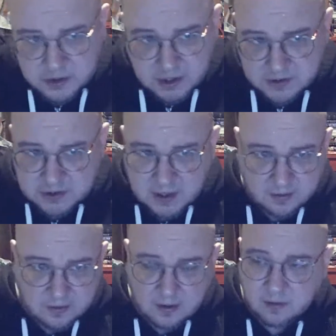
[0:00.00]
Czech
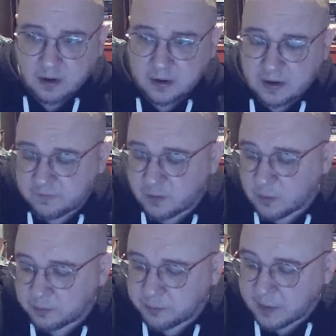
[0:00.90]
style dark lager, however you
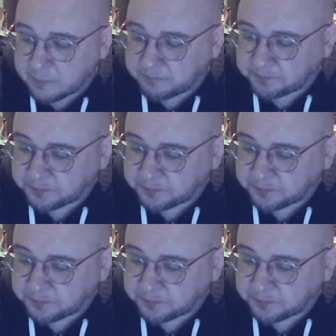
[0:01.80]
want to put it.